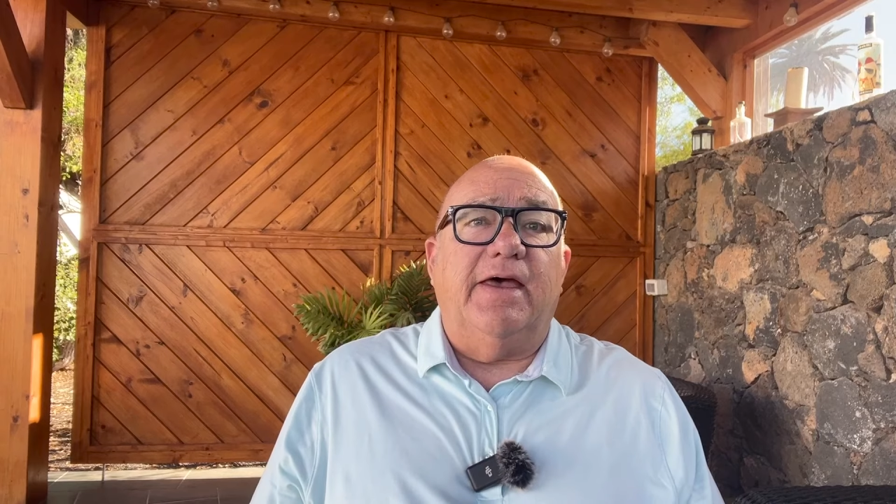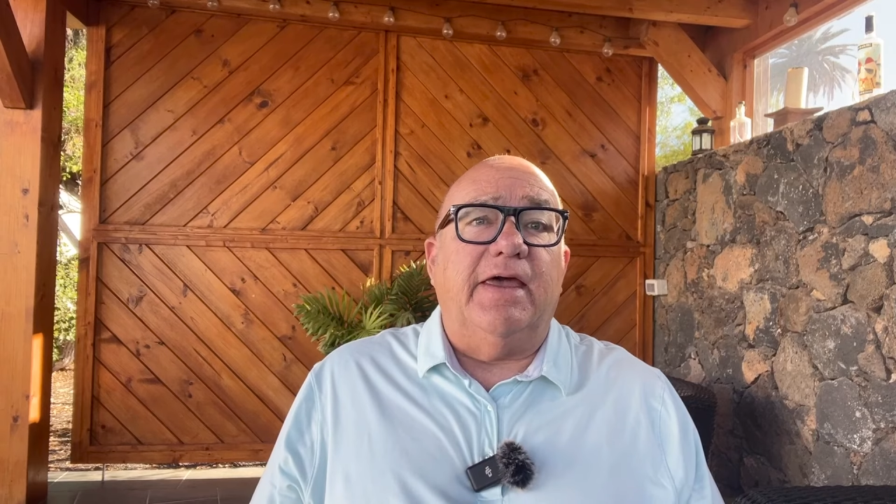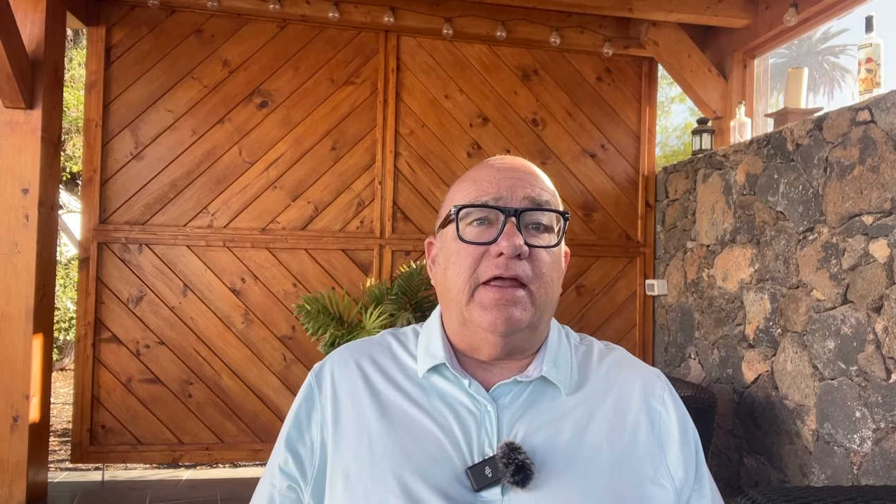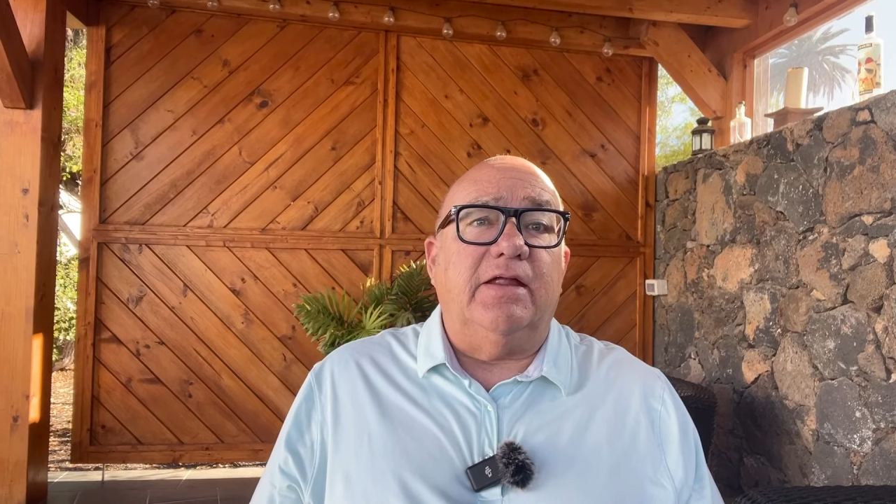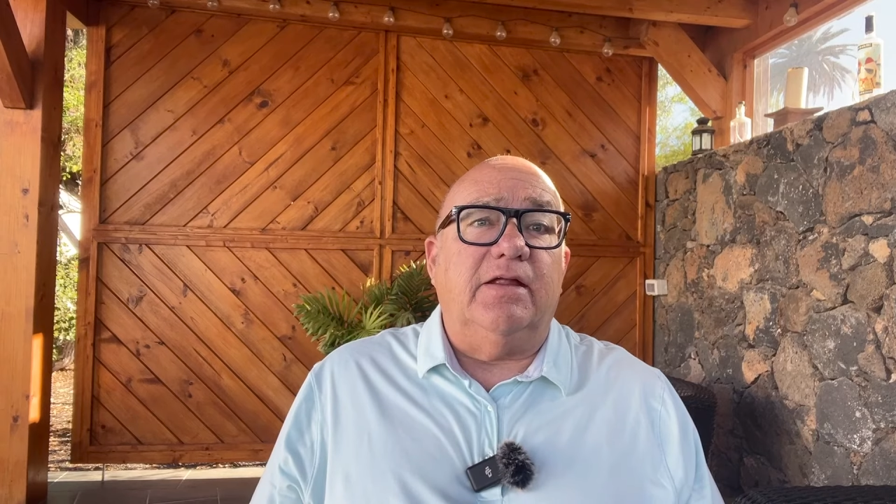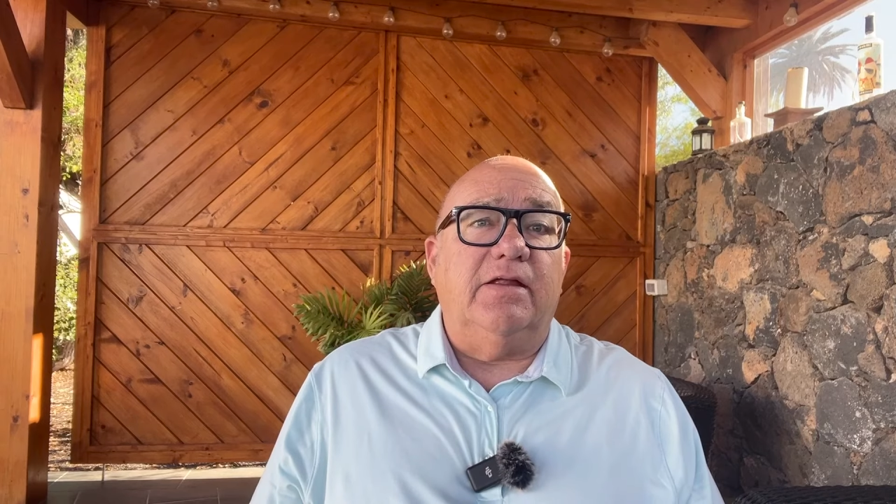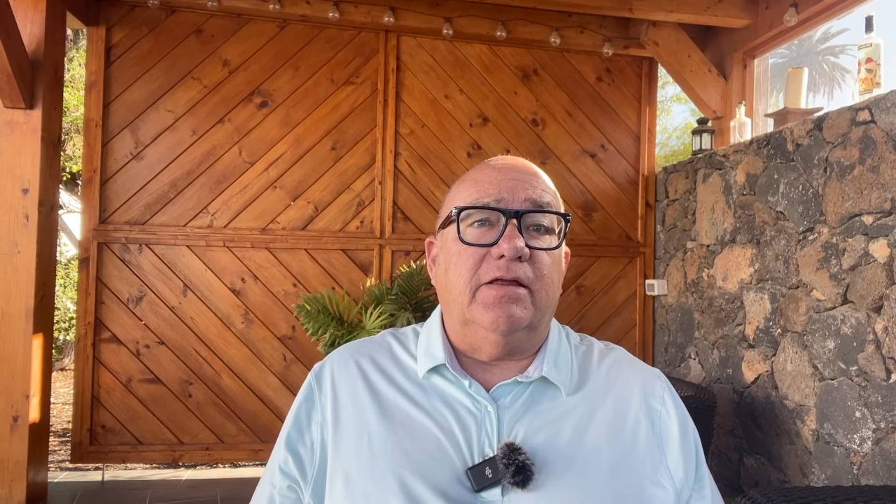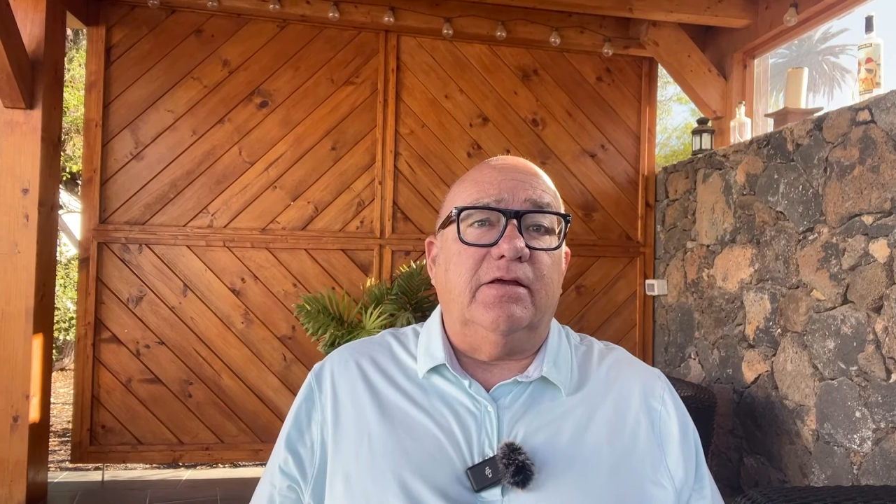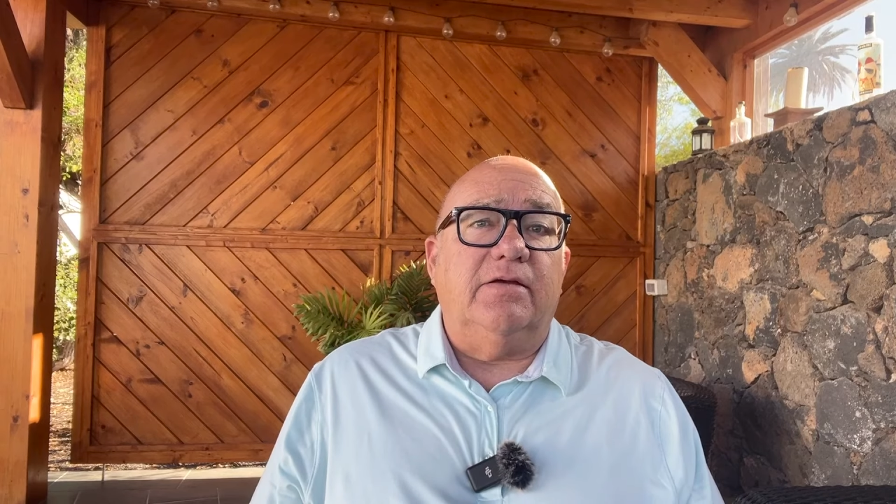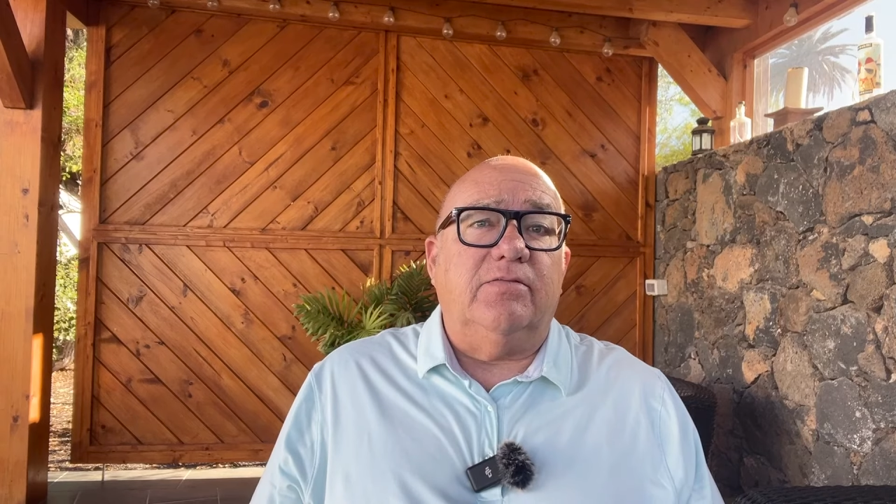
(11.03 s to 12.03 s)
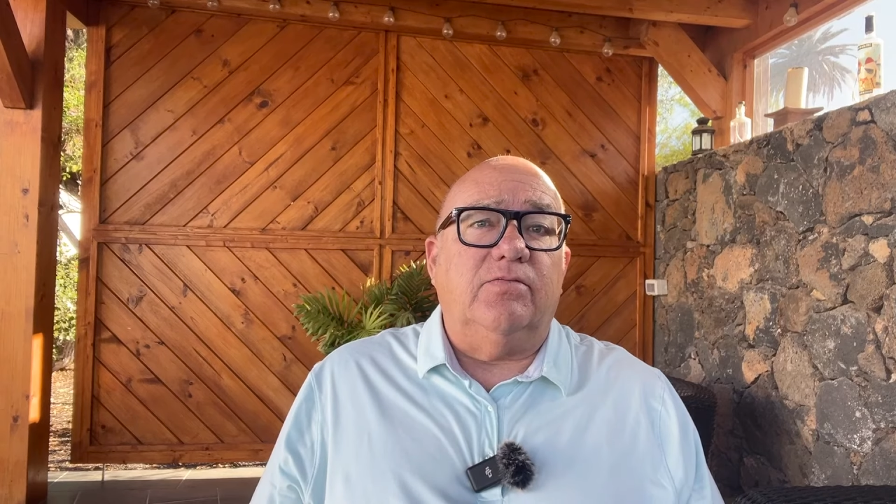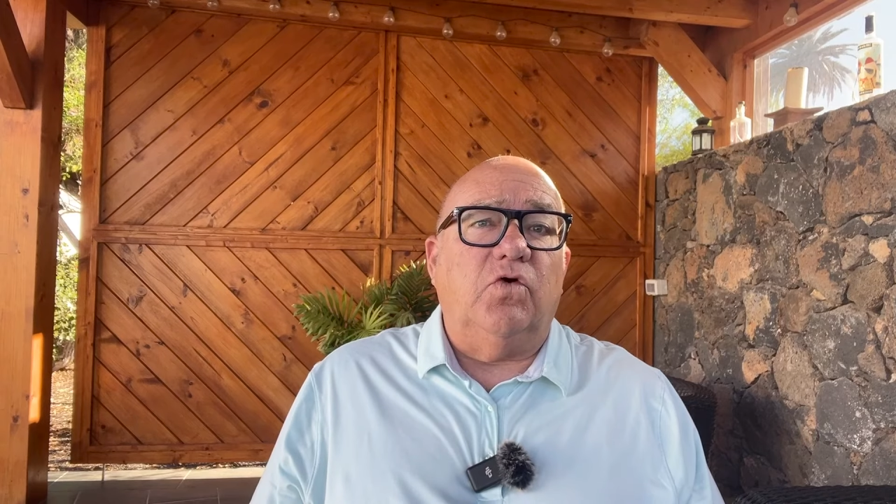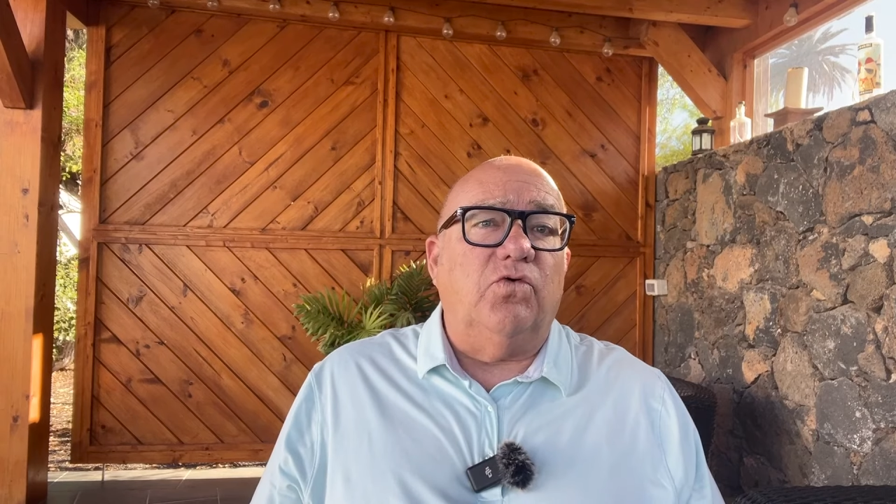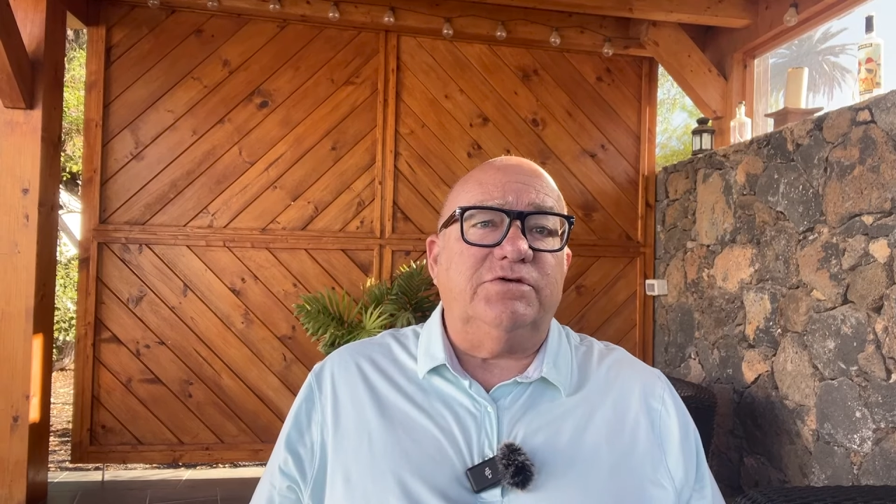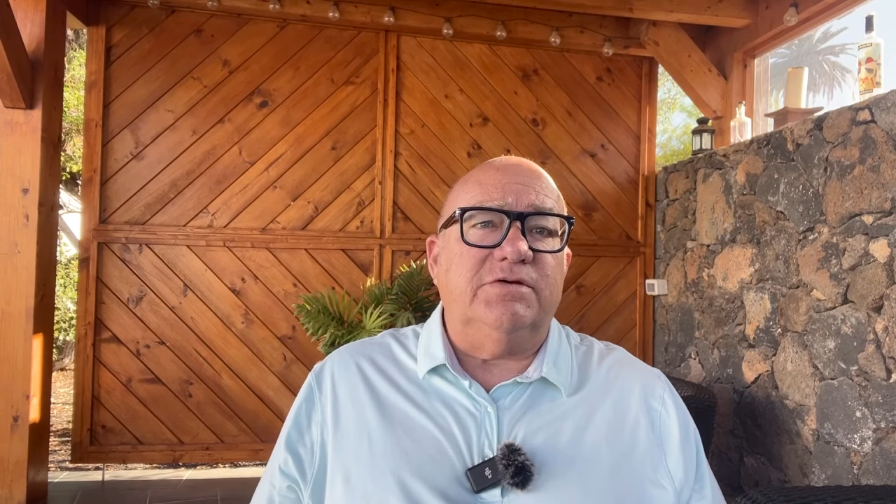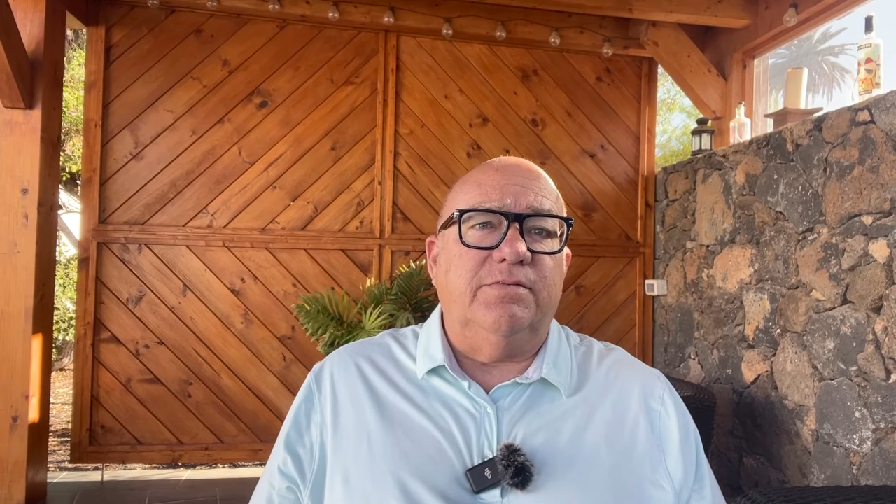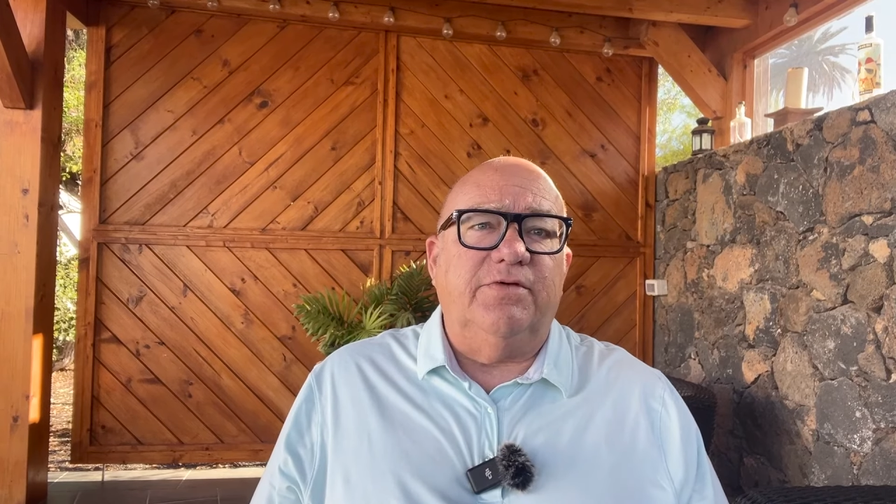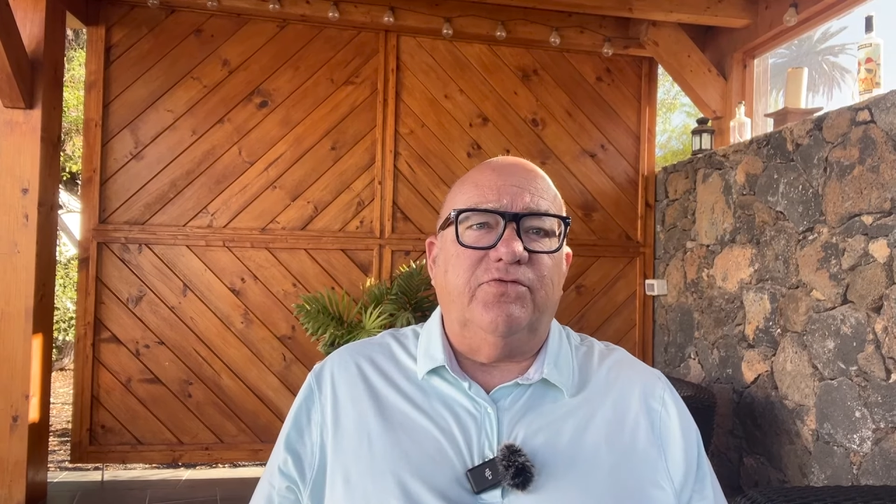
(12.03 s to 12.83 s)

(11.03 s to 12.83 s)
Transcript: in autumn of